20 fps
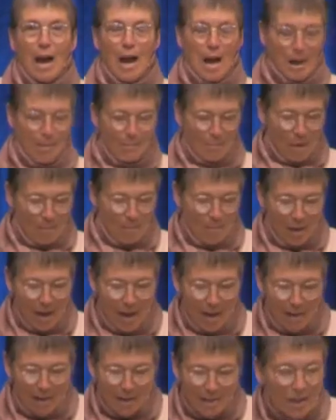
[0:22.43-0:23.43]
Um,
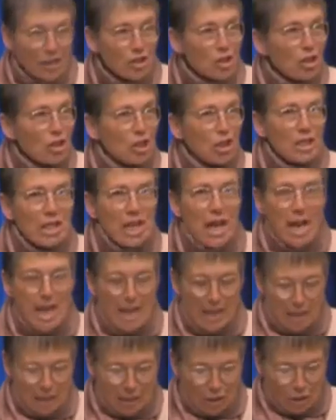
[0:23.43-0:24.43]
my intention
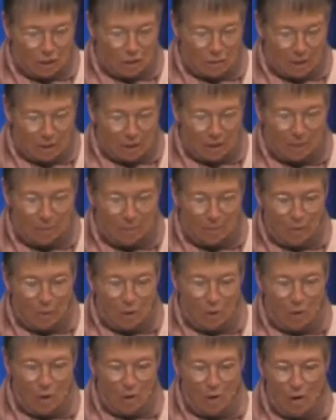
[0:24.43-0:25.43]
today is to
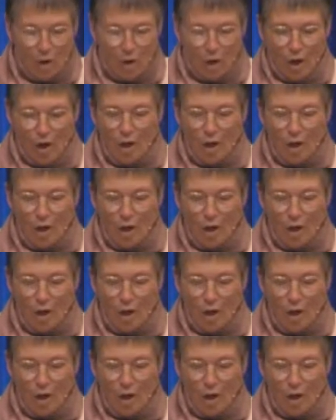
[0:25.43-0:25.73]
explore